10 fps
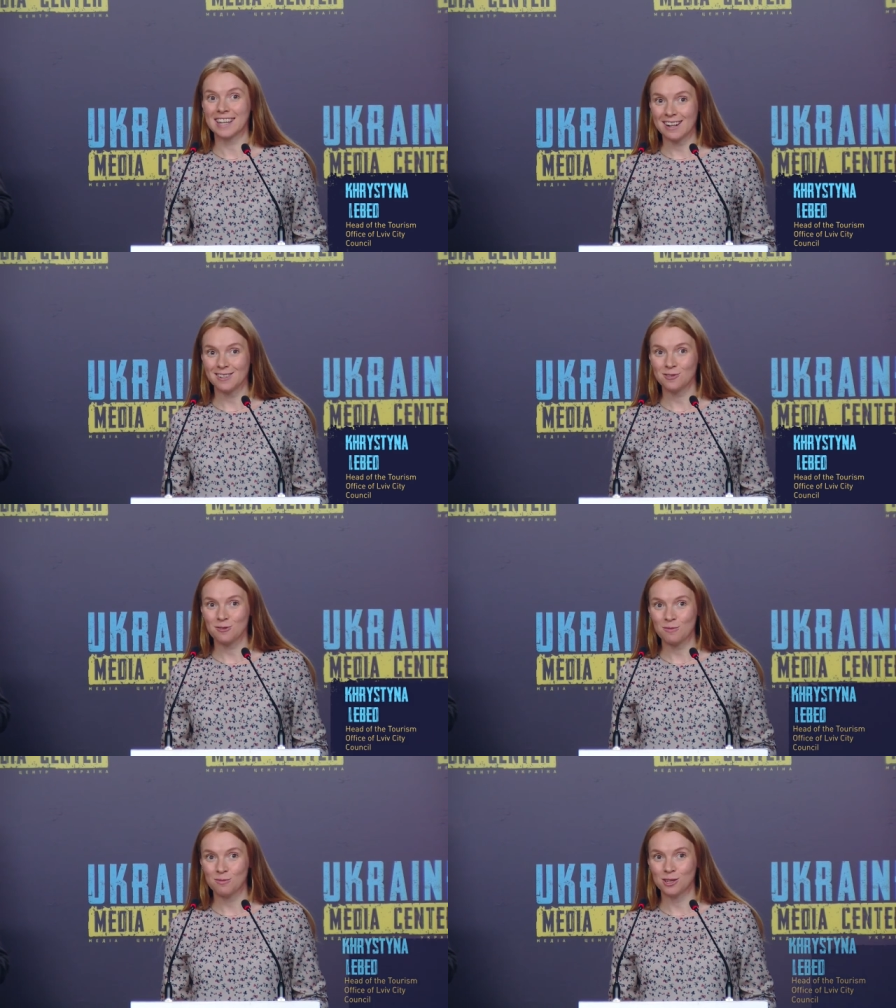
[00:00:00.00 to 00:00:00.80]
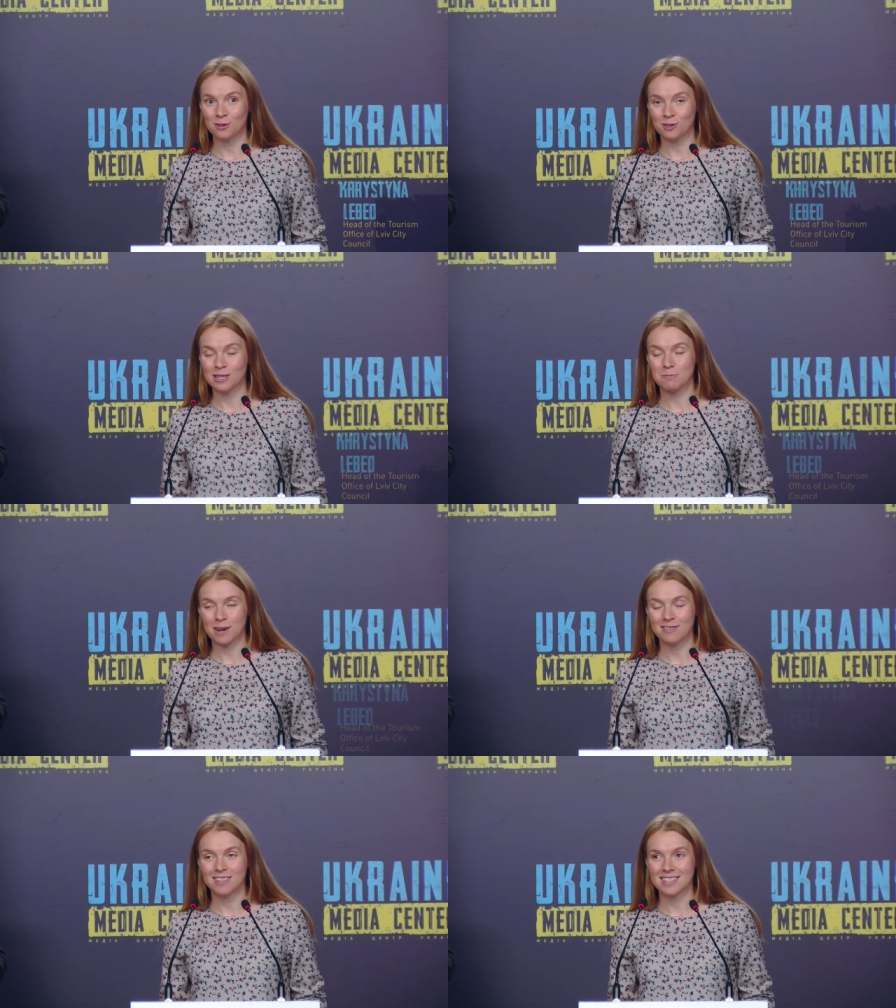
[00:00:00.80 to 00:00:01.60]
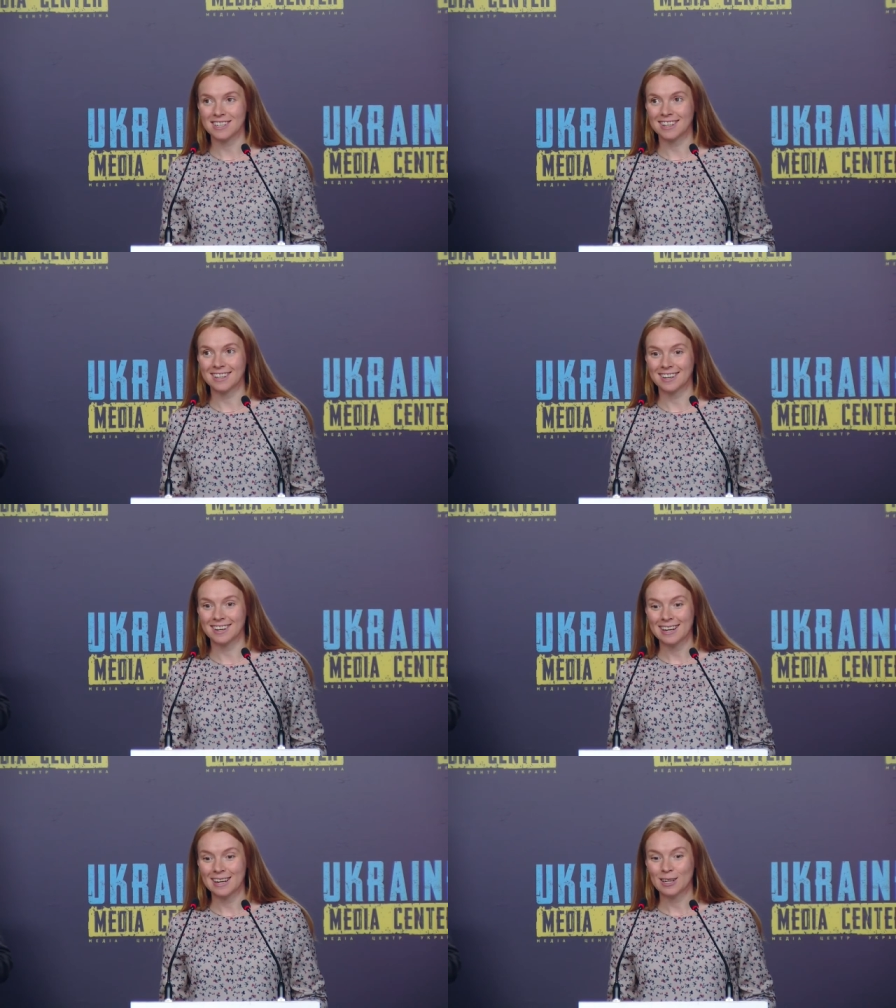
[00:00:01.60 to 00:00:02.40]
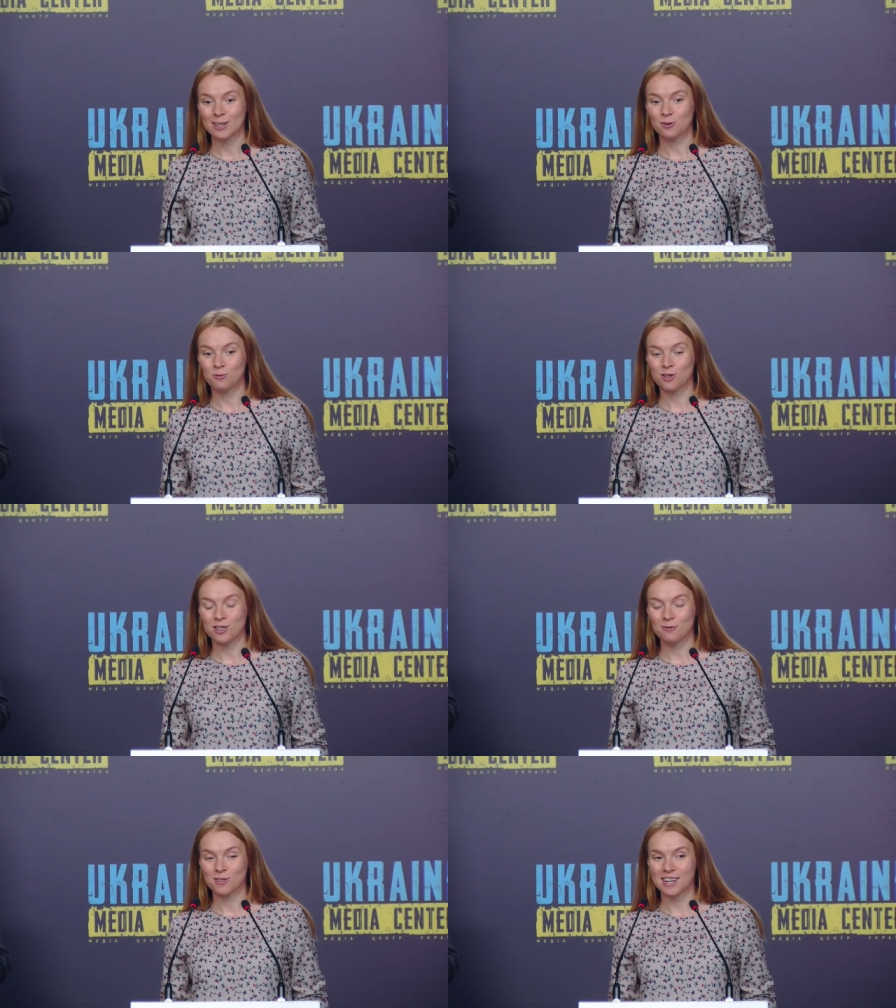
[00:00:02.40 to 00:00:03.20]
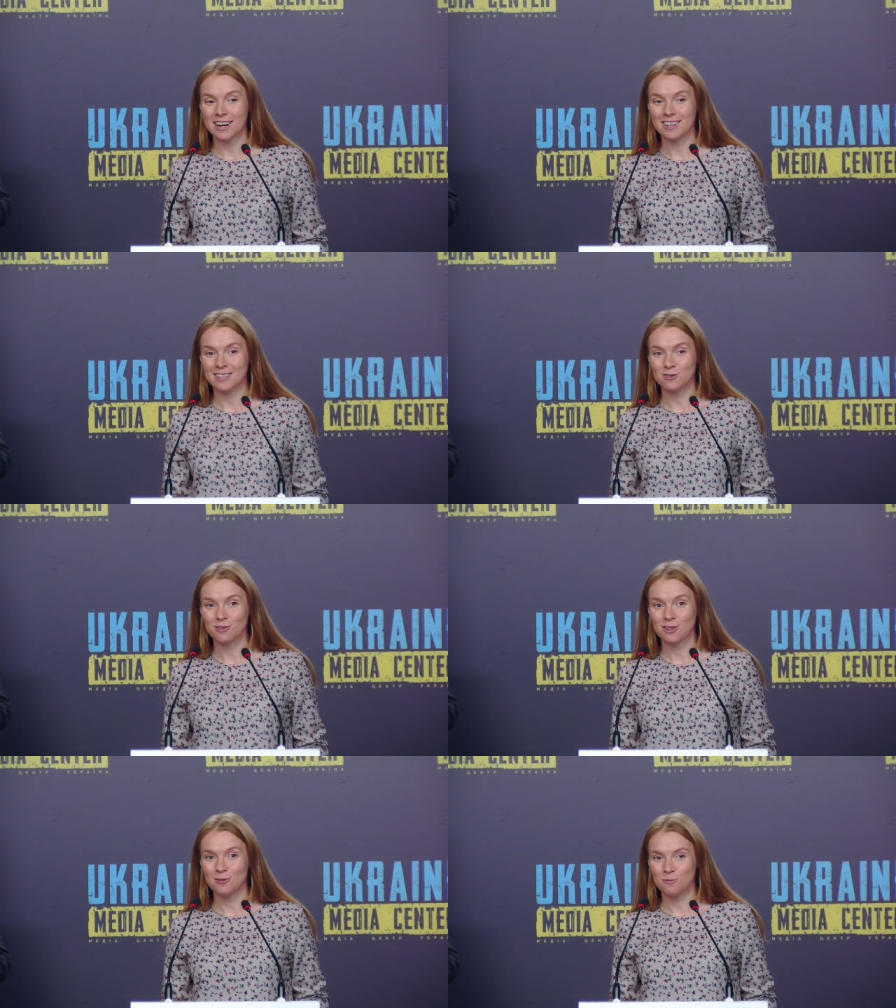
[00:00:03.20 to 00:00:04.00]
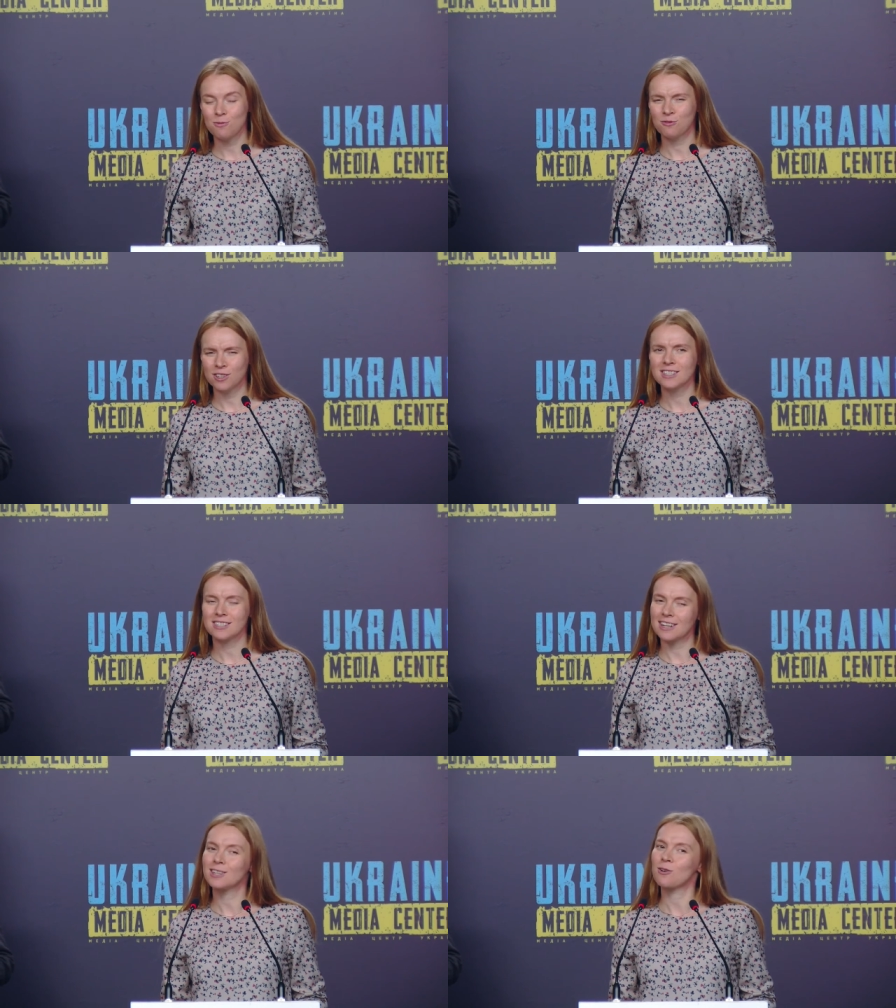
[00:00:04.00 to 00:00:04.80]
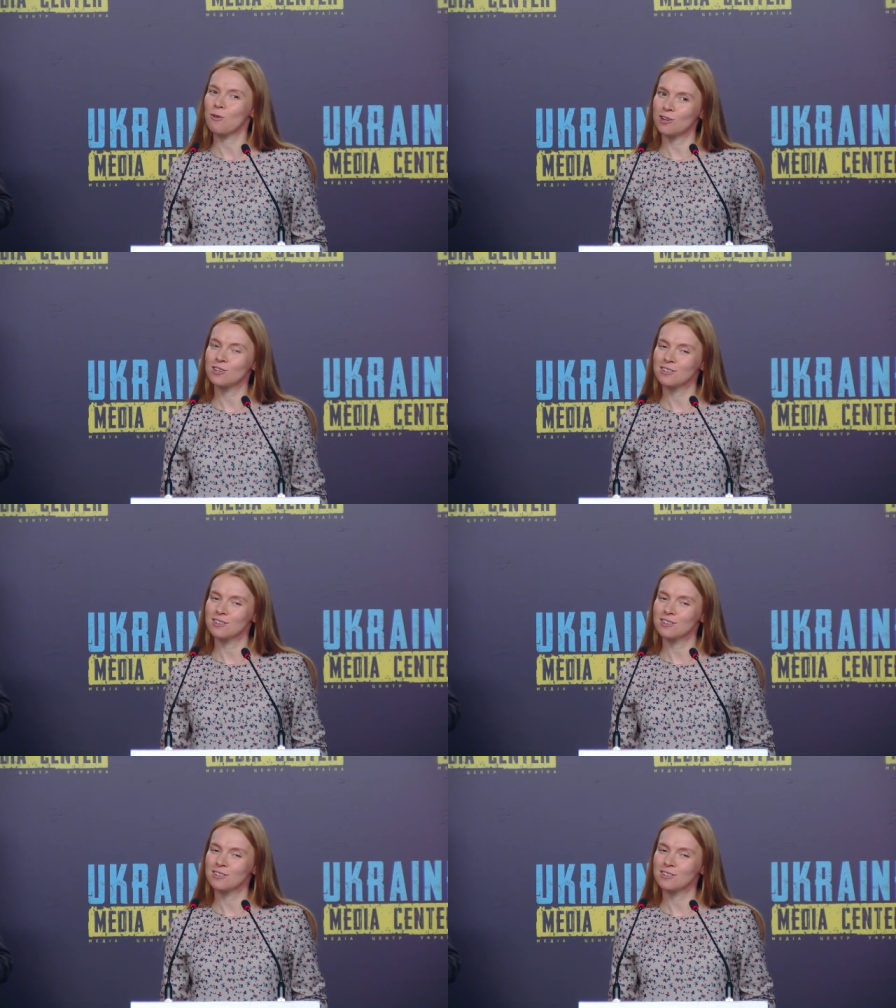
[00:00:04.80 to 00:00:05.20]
So you will see each and every unique detail of this building.